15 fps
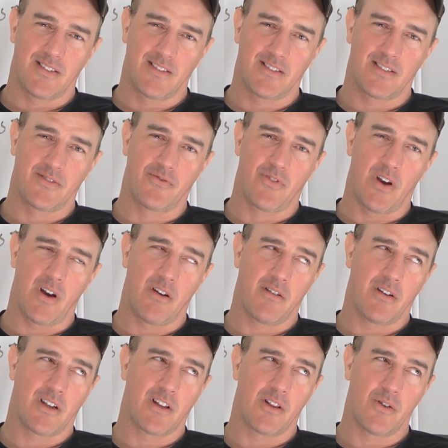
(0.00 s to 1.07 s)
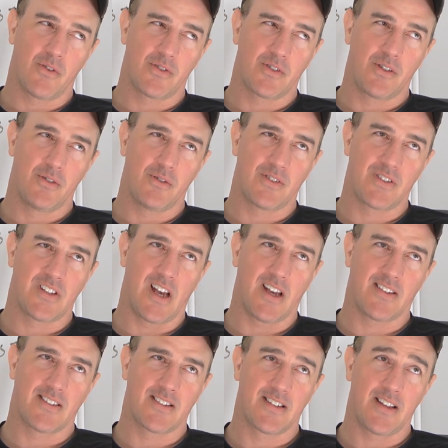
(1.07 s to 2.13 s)
is very close to
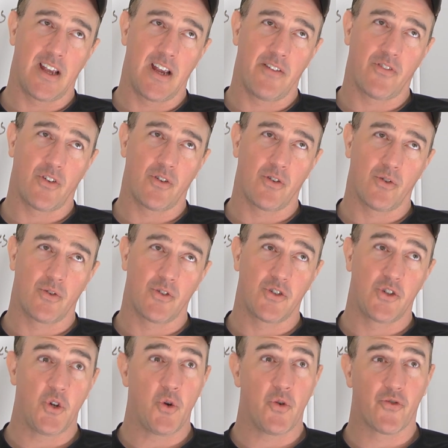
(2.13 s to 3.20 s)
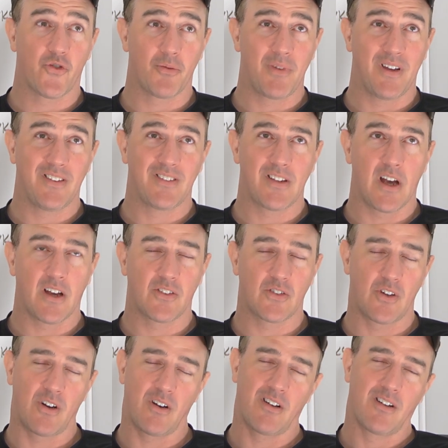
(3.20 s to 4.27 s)
sex slaver or do-for-me
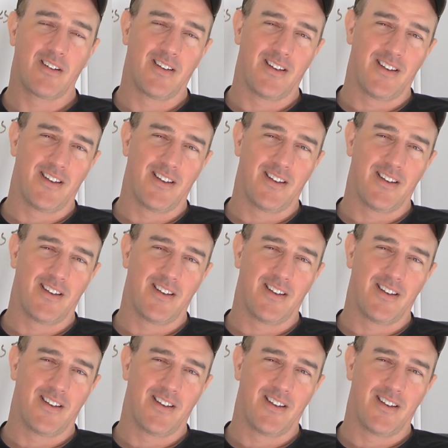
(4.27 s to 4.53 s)
sexter,